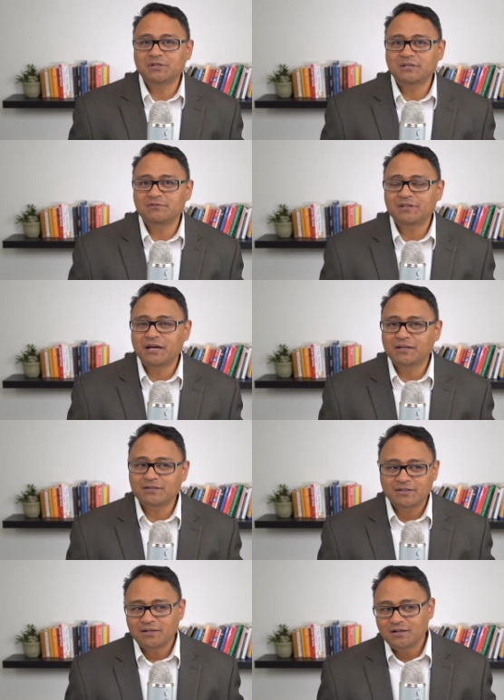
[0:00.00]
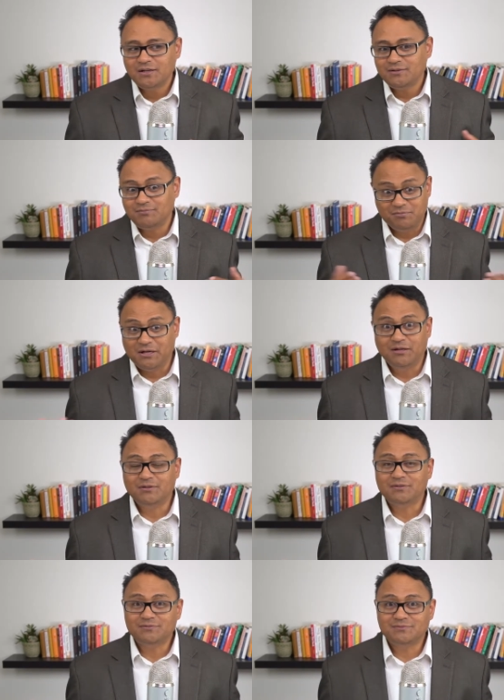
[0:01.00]
that, well,
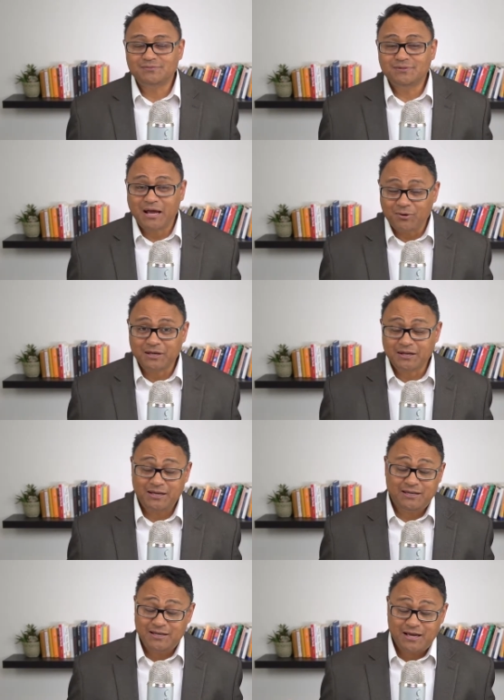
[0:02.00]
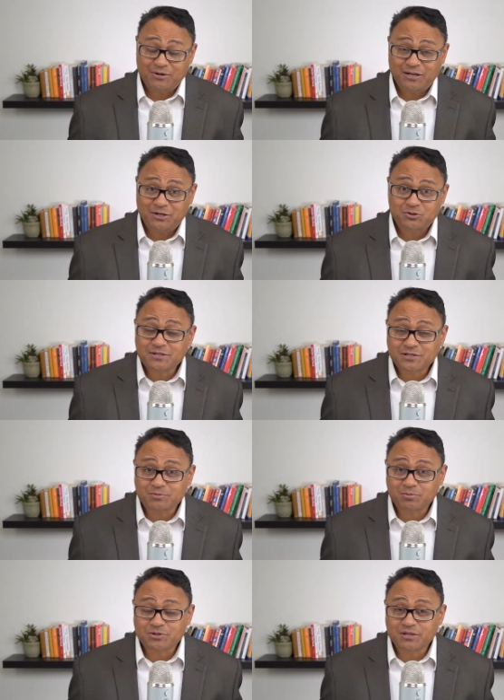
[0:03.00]
how can I trust this
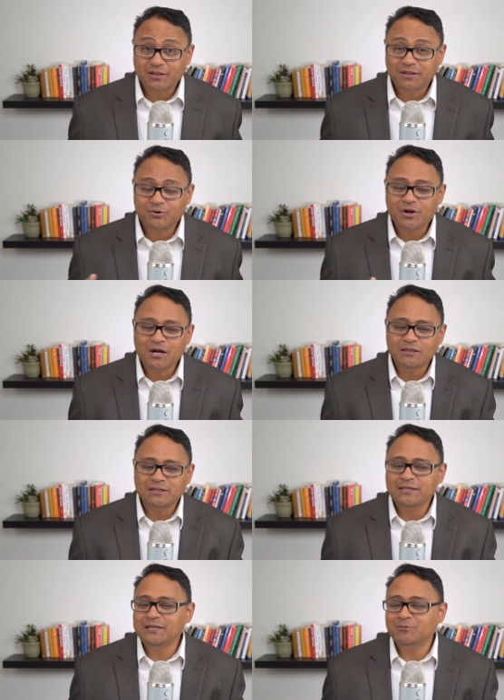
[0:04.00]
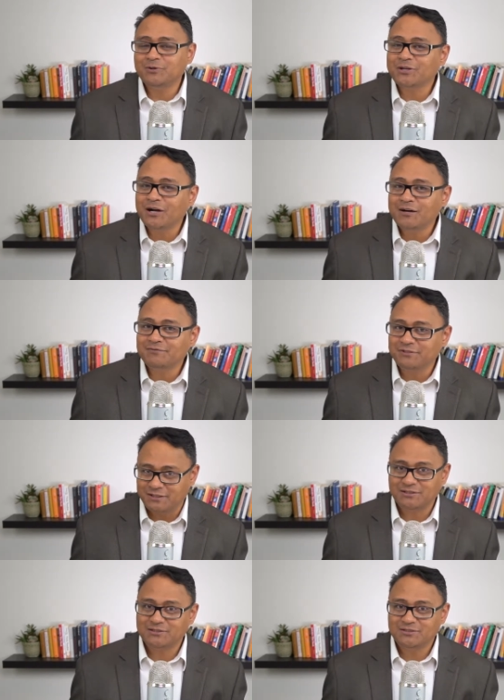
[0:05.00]
person? They're not leading with
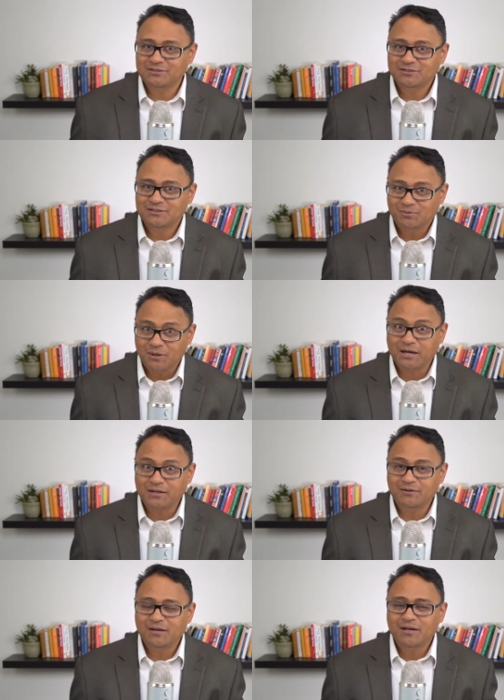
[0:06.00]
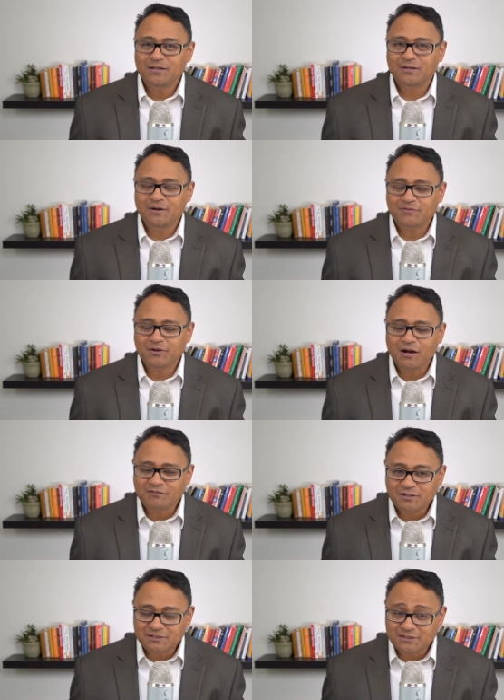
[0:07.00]
confidence, right? They don't have the
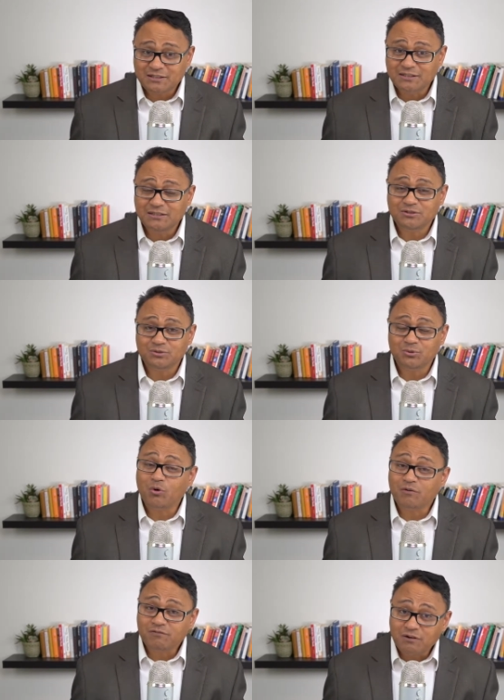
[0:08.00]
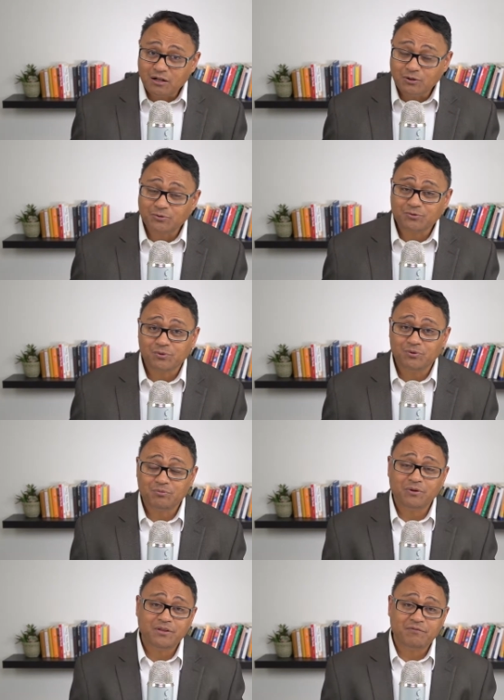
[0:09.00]
confidence to lead through or follow through with what
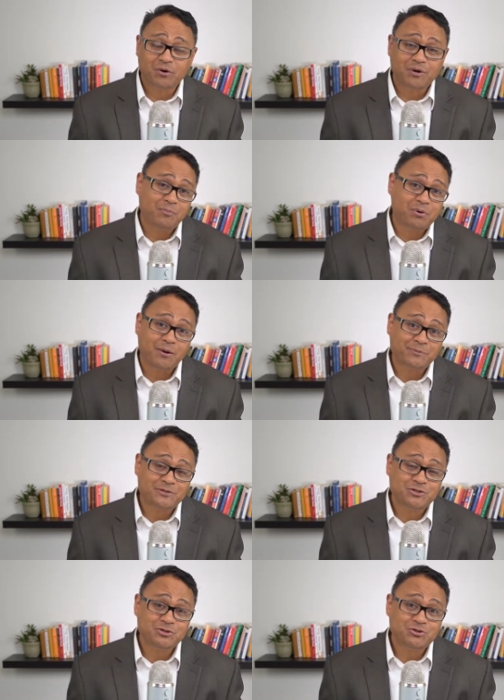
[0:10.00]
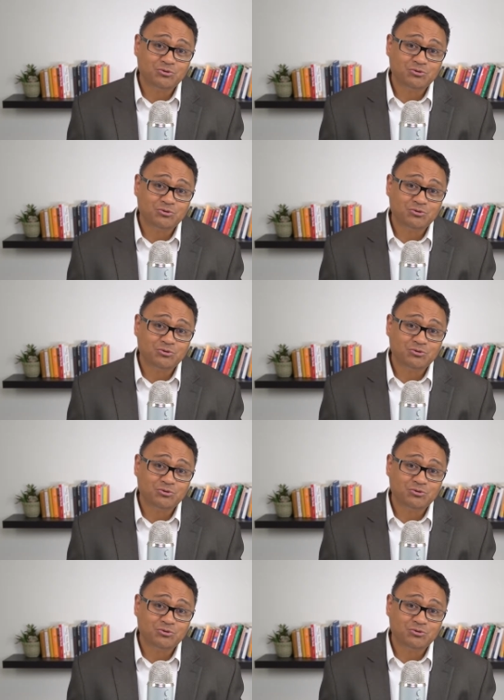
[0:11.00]
they've already promised to do.